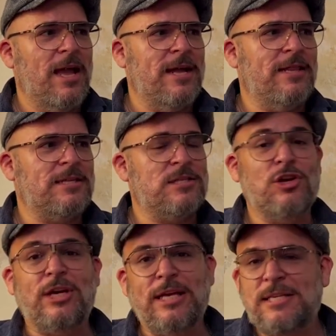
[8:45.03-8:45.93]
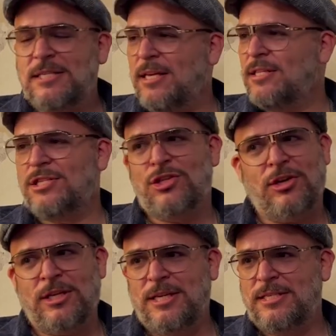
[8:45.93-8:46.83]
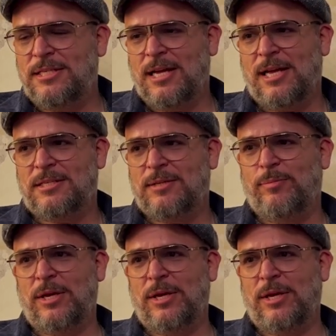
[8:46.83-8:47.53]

And that's not easy. It's not an easy task,